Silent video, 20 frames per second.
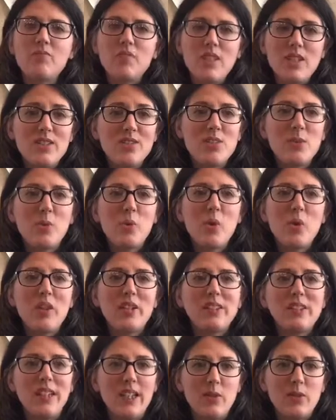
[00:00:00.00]

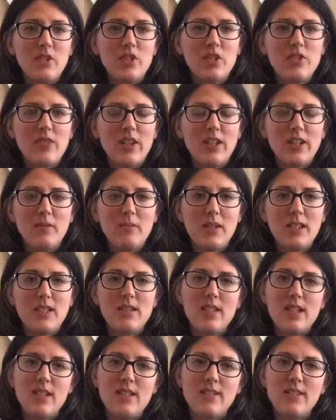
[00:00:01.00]
support language
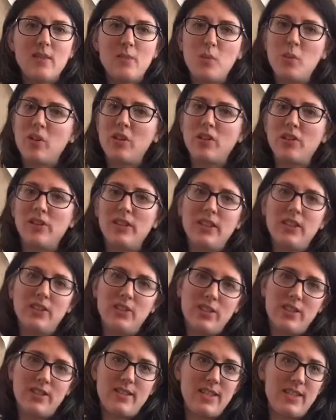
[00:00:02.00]
development and support early
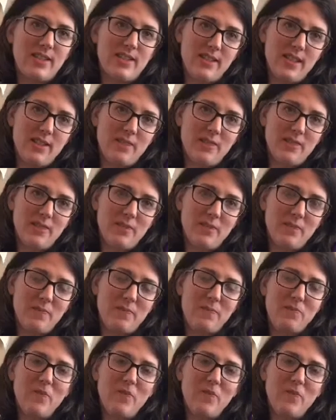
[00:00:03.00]
literacy skills.